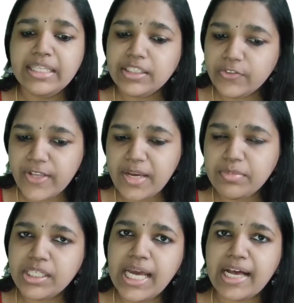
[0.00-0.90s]
The
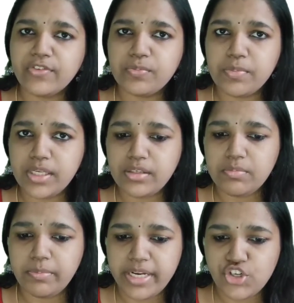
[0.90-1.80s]
same thing has
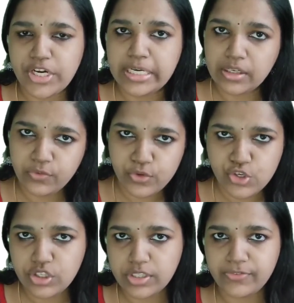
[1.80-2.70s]
been mentioned in
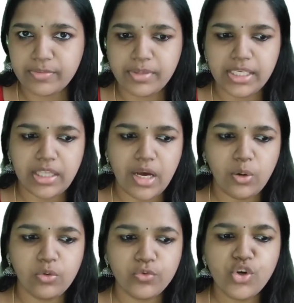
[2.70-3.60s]
Sushruta Samhita
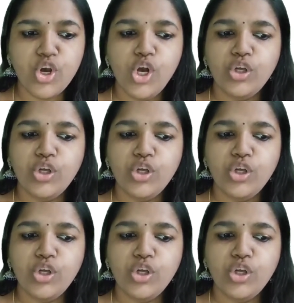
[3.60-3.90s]
also.